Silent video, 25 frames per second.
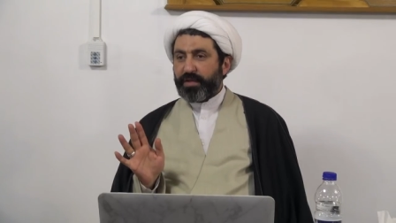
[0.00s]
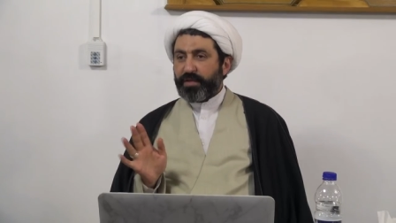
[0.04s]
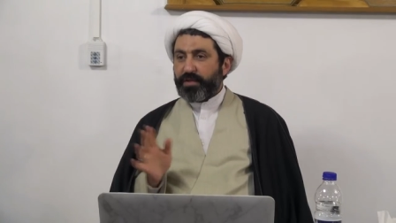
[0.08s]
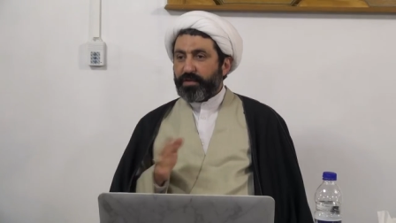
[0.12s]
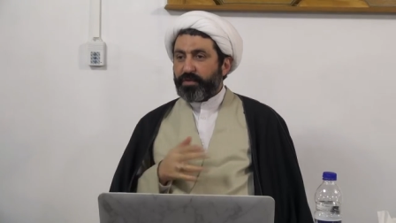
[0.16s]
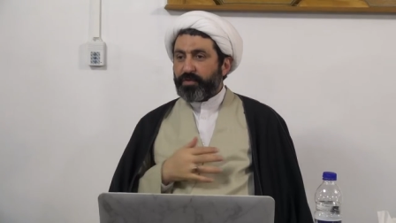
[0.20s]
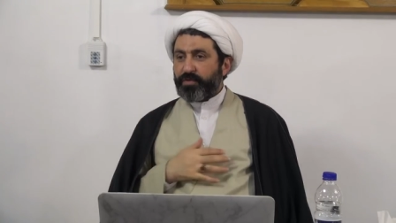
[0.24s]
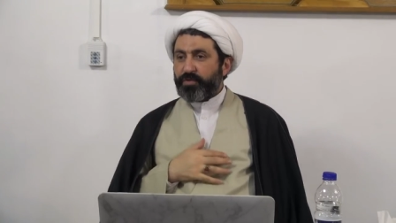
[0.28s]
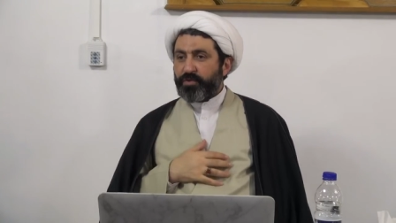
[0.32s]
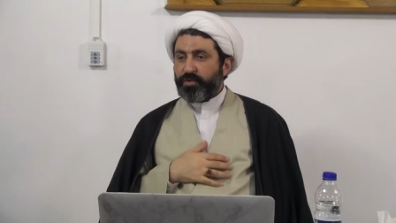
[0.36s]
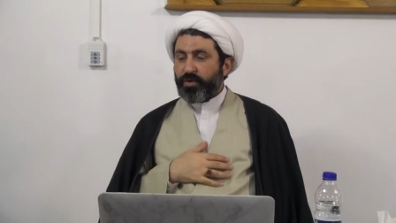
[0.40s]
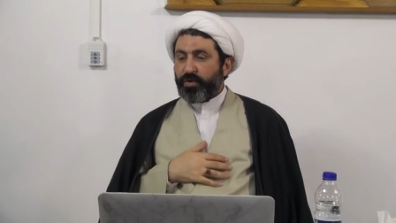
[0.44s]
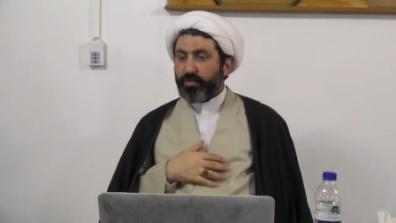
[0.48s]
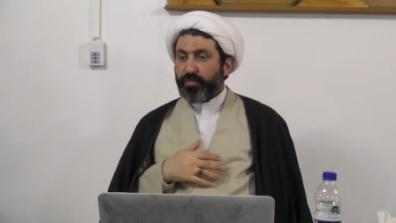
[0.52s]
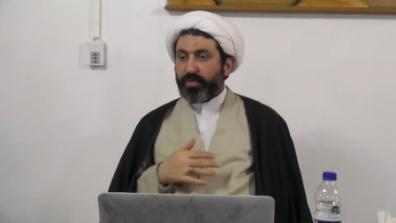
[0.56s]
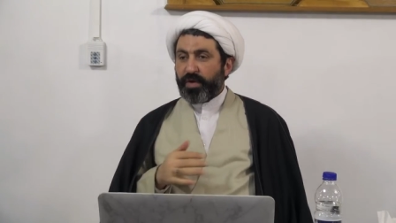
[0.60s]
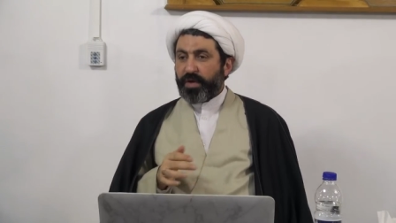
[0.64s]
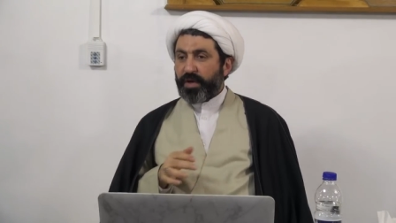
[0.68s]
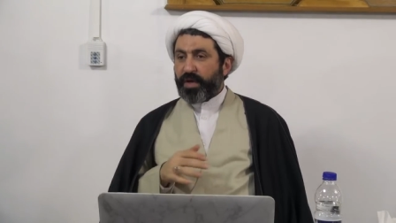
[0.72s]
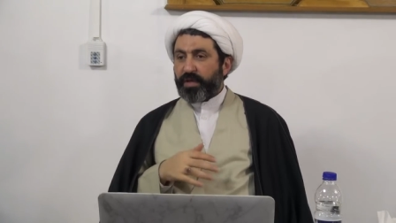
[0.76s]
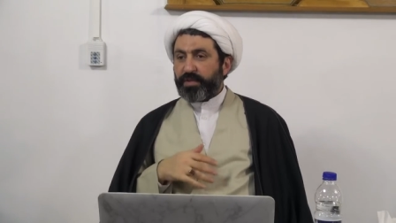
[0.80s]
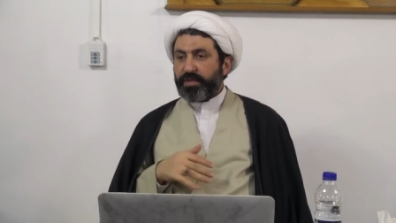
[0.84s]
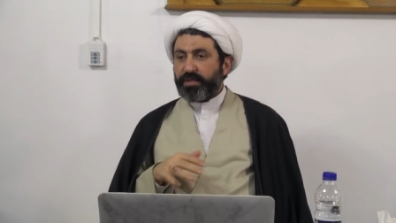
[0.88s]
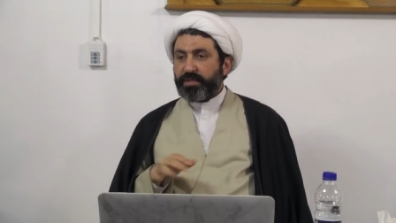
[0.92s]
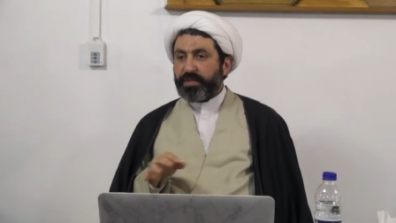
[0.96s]
No one
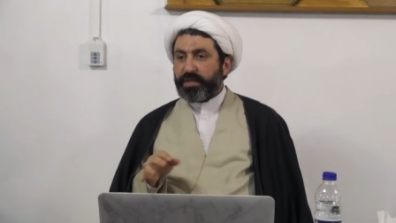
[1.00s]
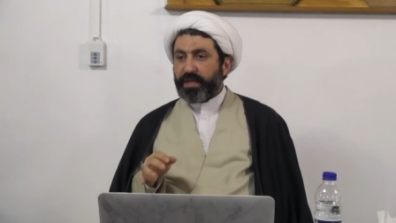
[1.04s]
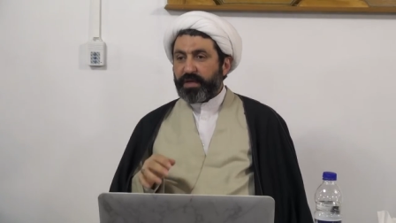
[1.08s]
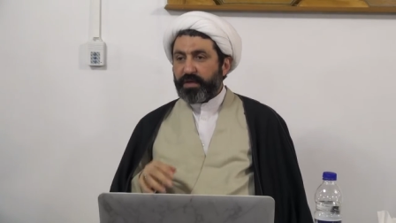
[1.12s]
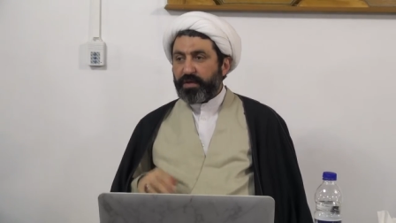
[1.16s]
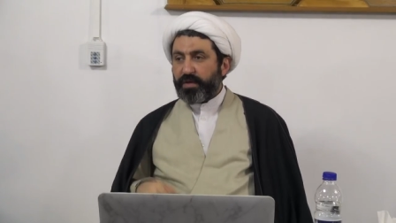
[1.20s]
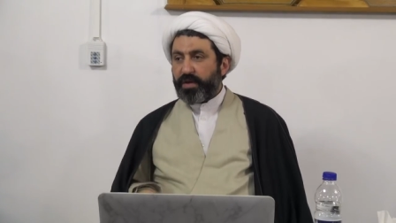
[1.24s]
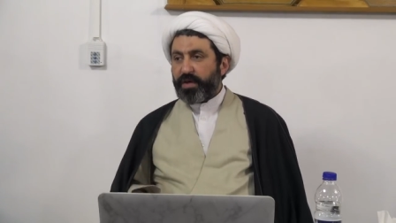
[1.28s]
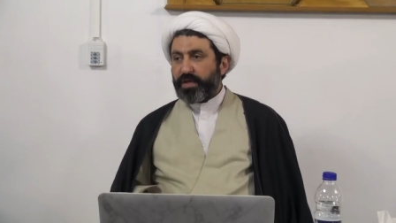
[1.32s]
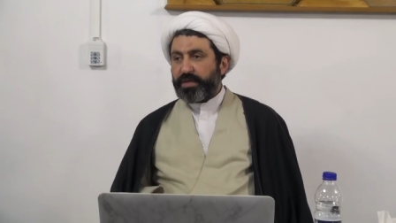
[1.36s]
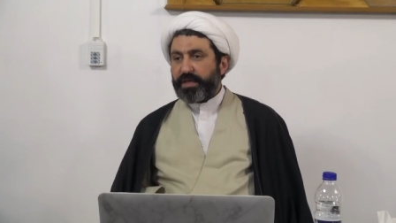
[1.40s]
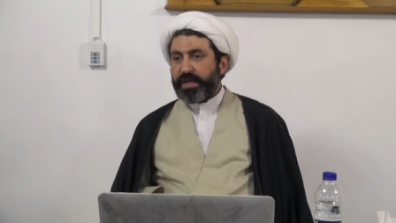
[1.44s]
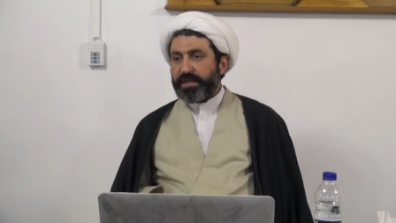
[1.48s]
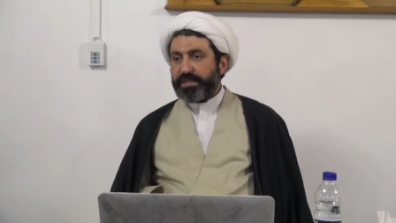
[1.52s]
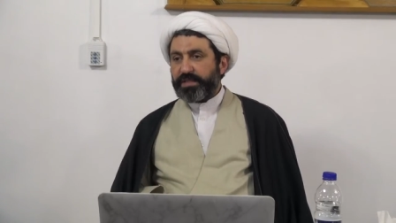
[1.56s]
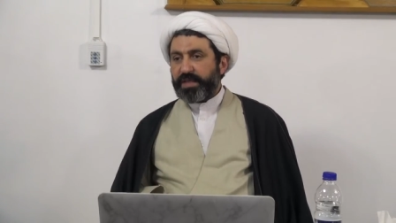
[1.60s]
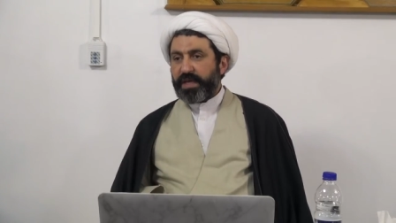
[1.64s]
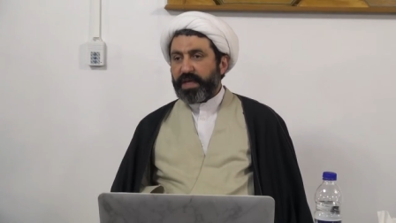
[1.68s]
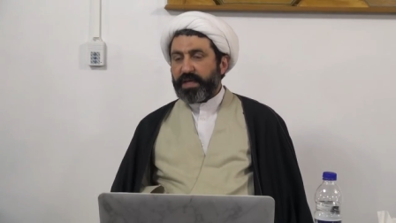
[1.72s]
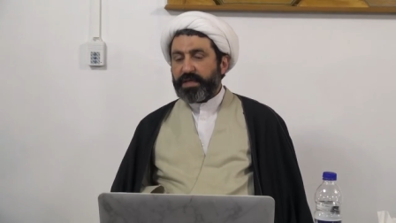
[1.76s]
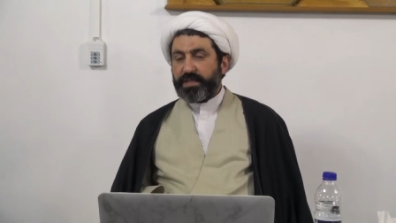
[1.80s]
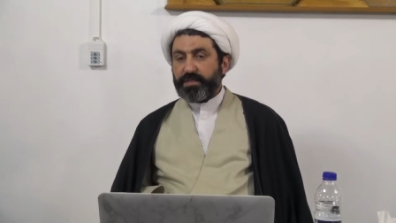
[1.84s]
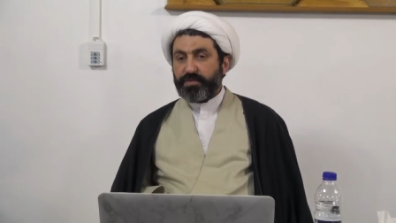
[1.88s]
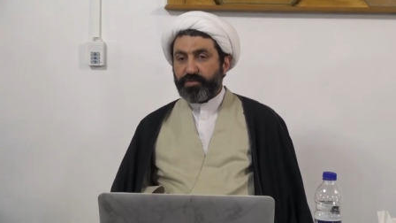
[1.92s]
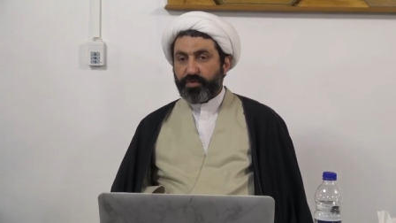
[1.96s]
other than God has
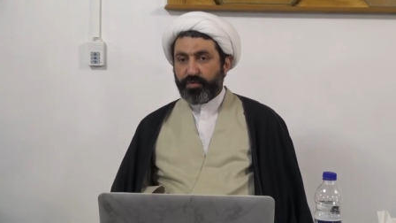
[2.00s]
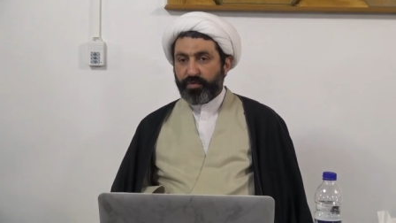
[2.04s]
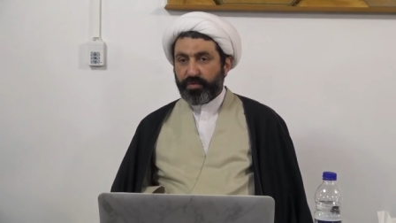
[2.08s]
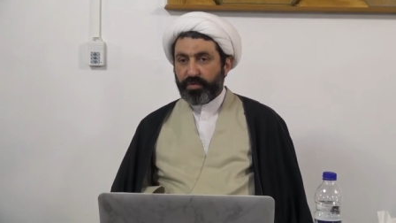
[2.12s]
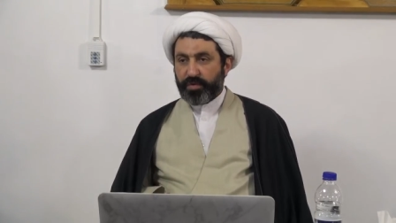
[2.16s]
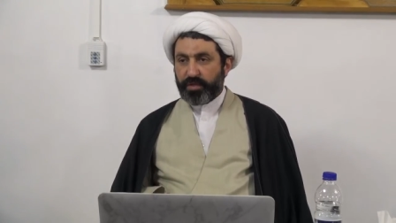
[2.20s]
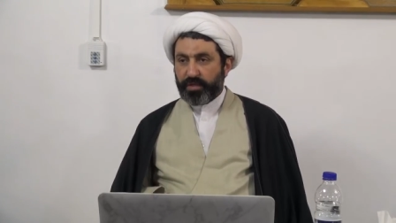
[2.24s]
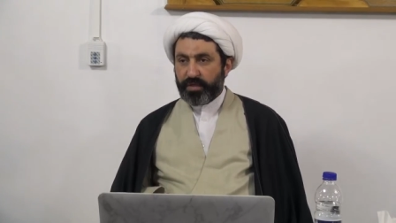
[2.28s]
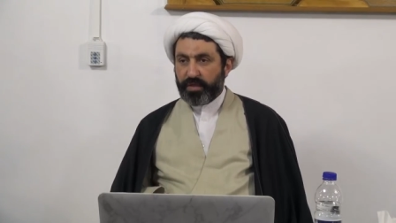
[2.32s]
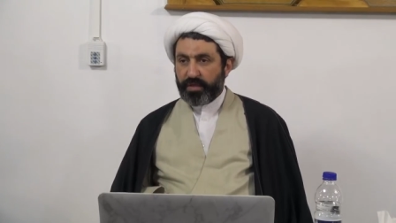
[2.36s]
any role.